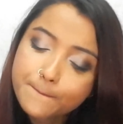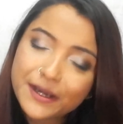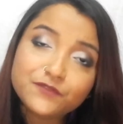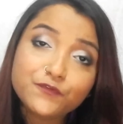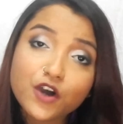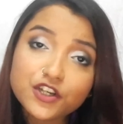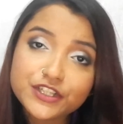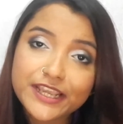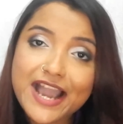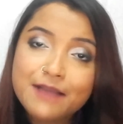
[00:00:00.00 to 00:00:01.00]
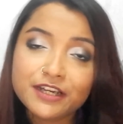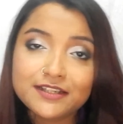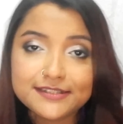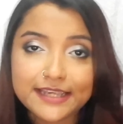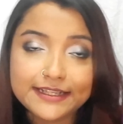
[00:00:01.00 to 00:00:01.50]
But for today, I'm
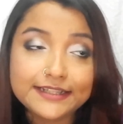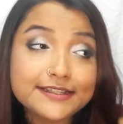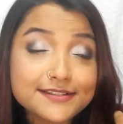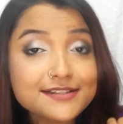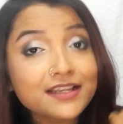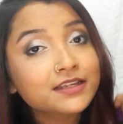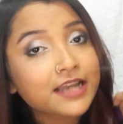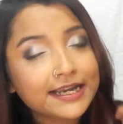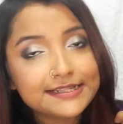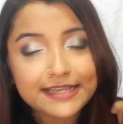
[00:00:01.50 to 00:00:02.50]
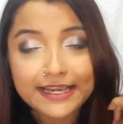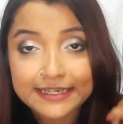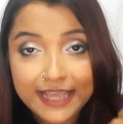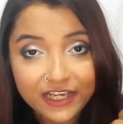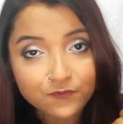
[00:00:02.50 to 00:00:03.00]
going to say that this is a nice
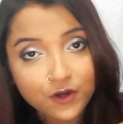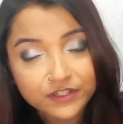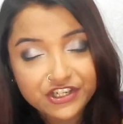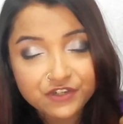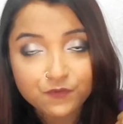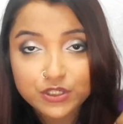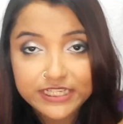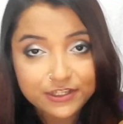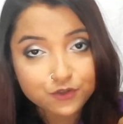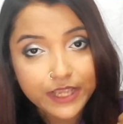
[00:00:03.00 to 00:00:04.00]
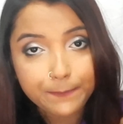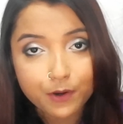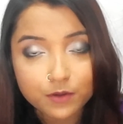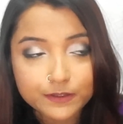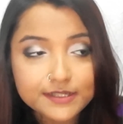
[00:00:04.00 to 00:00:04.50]
and light foundation for day-to-day
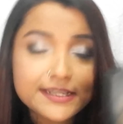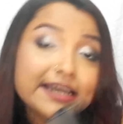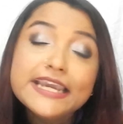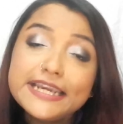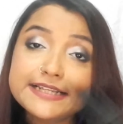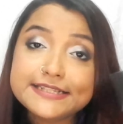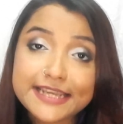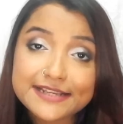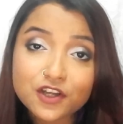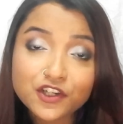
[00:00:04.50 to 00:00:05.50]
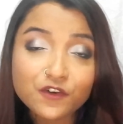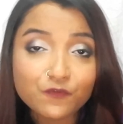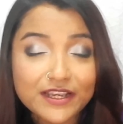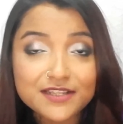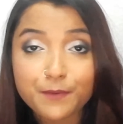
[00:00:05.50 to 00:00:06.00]
purpose. It stays on your
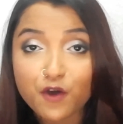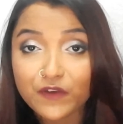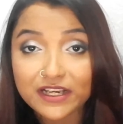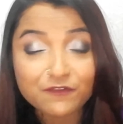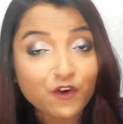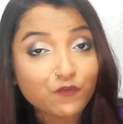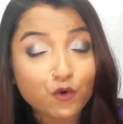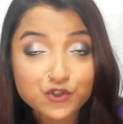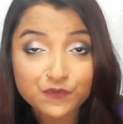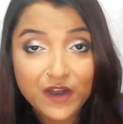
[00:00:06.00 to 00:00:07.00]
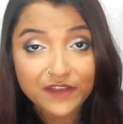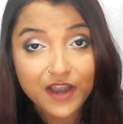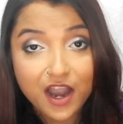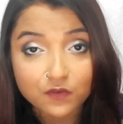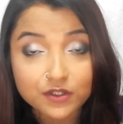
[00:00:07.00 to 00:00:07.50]
face perfectly for 4 to
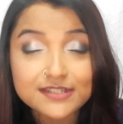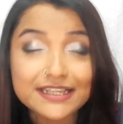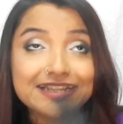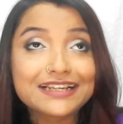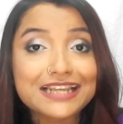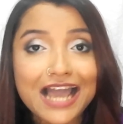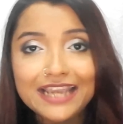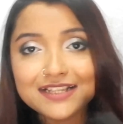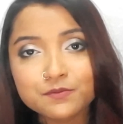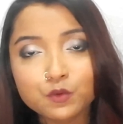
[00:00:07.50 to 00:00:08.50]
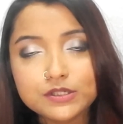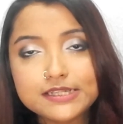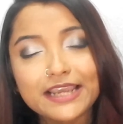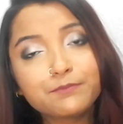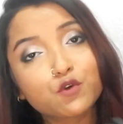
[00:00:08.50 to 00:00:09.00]
5 hours. It glides
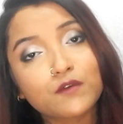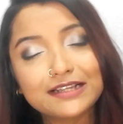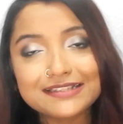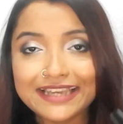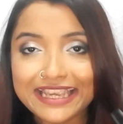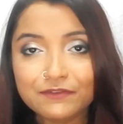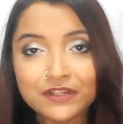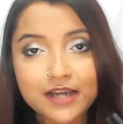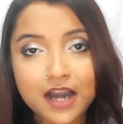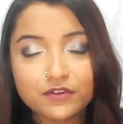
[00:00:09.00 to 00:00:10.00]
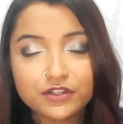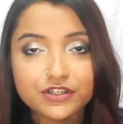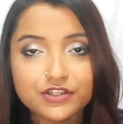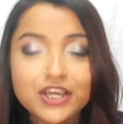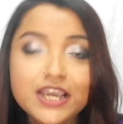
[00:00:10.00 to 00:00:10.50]
smoothly and provides an even
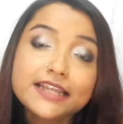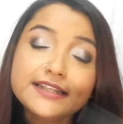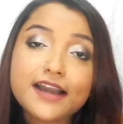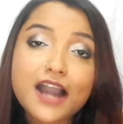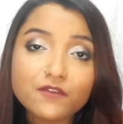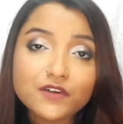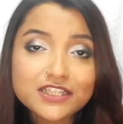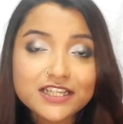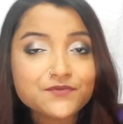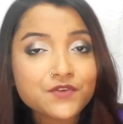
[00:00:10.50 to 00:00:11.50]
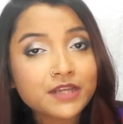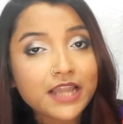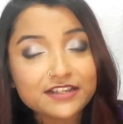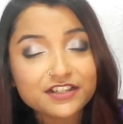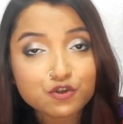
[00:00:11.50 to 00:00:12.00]
coverage. The coverage is from
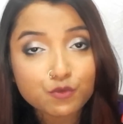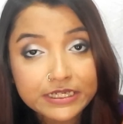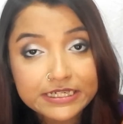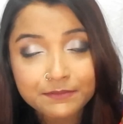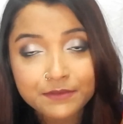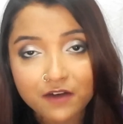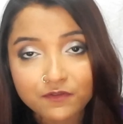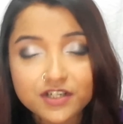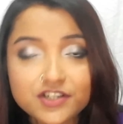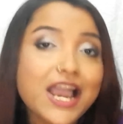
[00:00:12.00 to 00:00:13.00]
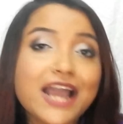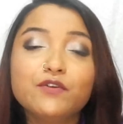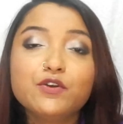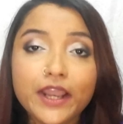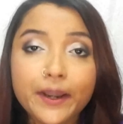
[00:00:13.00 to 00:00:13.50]
lighter to medium coverage
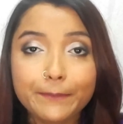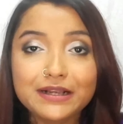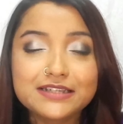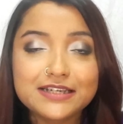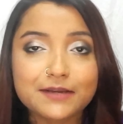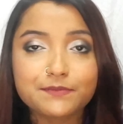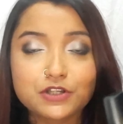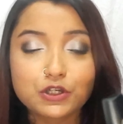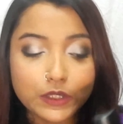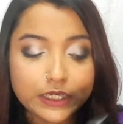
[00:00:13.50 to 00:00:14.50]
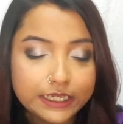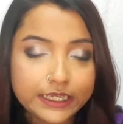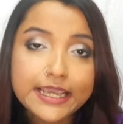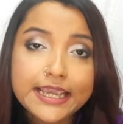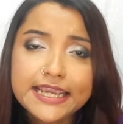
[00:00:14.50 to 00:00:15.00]
and you can build it up
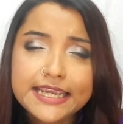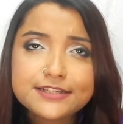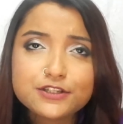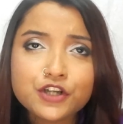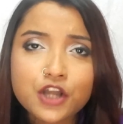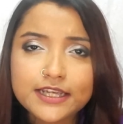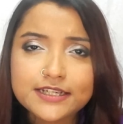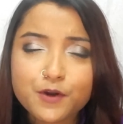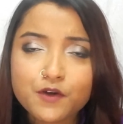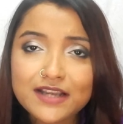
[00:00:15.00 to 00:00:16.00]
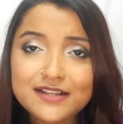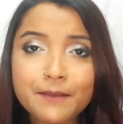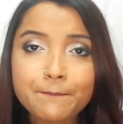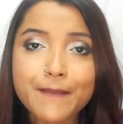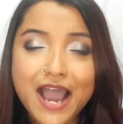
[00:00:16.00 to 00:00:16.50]
slowly. It
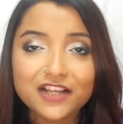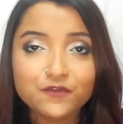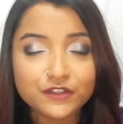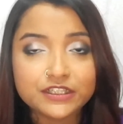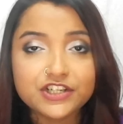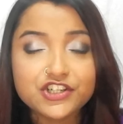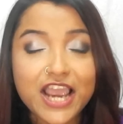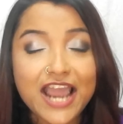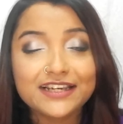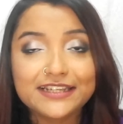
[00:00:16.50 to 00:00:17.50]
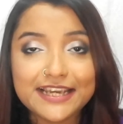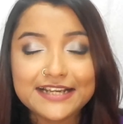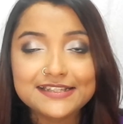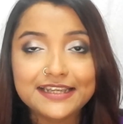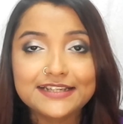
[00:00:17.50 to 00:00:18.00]
provides a matte finish and
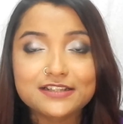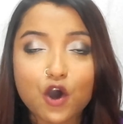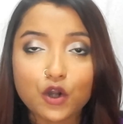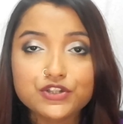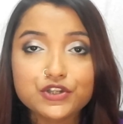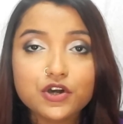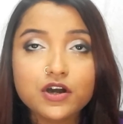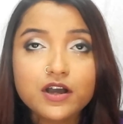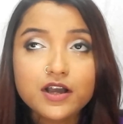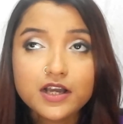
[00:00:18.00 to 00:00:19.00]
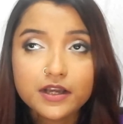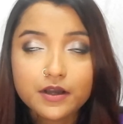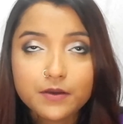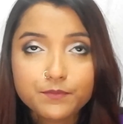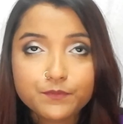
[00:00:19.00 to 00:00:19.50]
yes, it also
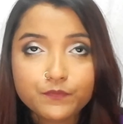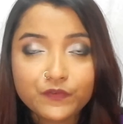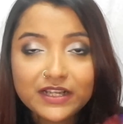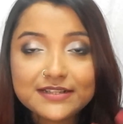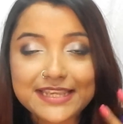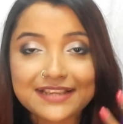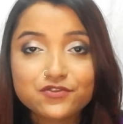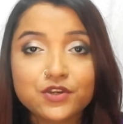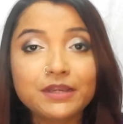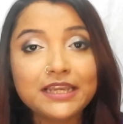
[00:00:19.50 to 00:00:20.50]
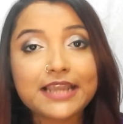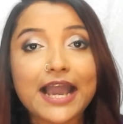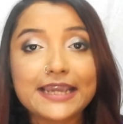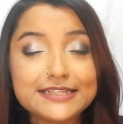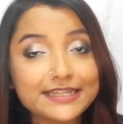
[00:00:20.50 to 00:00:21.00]
feels extremely
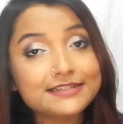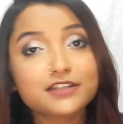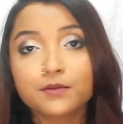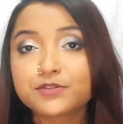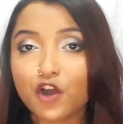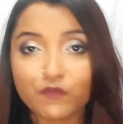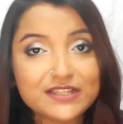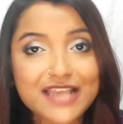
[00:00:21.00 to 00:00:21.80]
light in terms of